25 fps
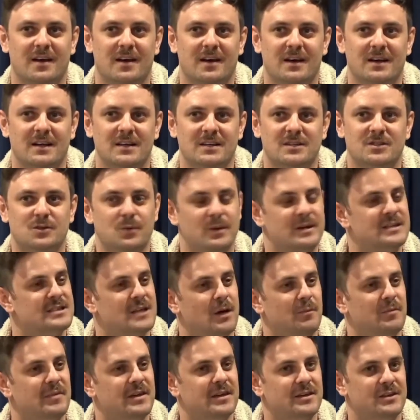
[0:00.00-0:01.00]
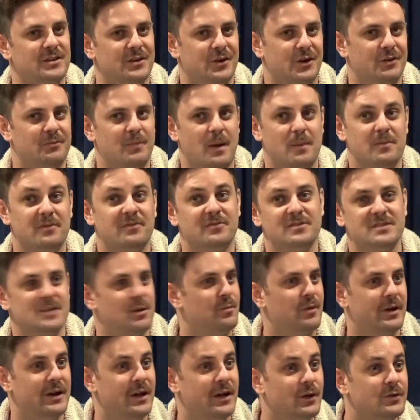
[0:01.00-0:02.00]
doing something, maybe for
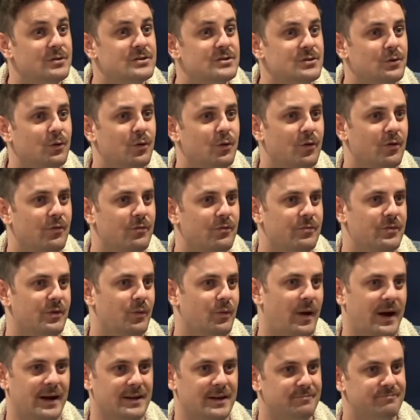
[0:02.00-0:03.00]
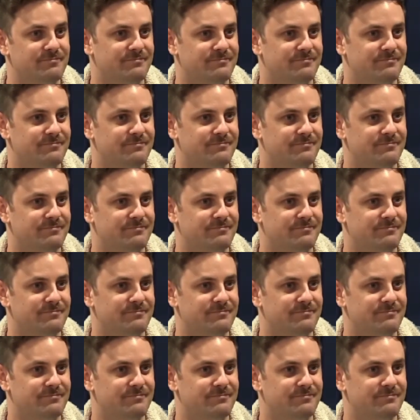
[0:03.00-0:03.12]
someone else or the way